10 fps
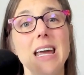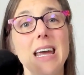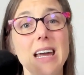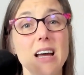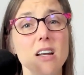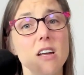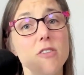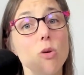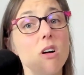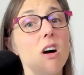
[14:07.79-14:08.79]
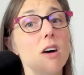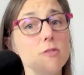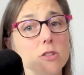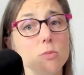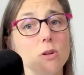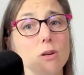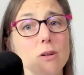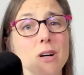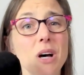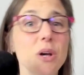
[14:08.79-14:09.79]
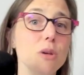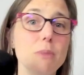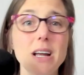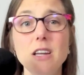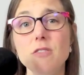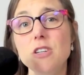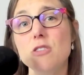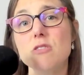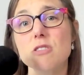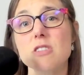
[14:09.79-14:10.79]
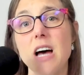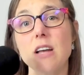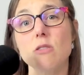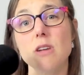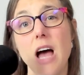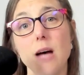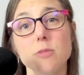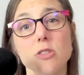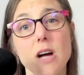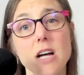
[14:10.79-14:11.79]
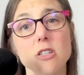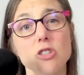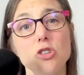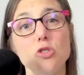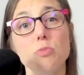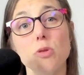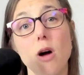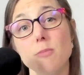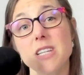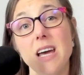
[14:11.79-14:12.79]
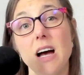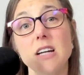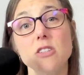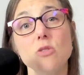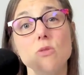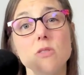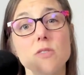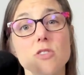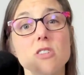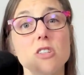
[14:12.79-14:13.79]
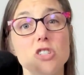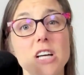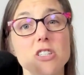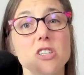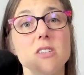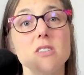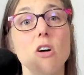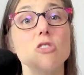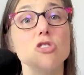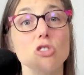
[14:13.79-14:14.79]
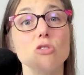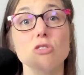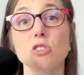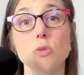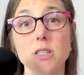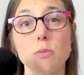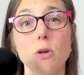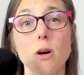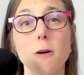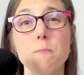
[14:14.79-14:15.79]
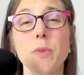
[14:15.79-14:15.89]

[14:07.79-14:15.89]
And if you're comfortable, you might even use your title and abstract to prompt AI tools for suggestions on journals to explore.